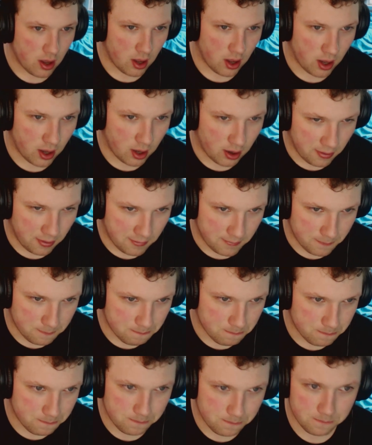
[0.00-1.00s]

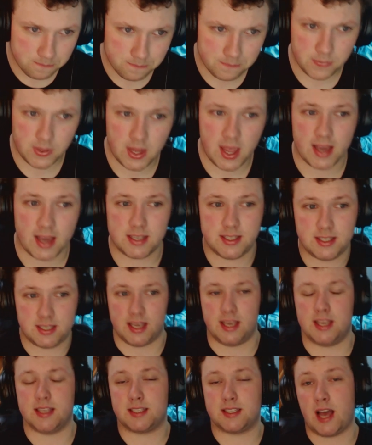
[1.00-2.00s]
Um,
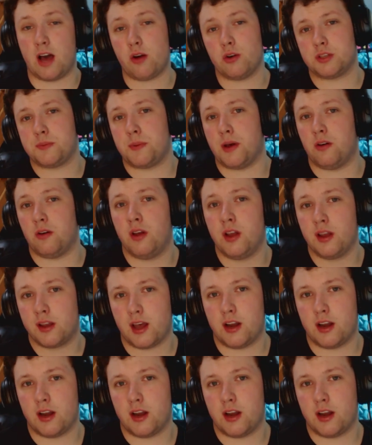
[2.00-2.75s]
next is Counterspell.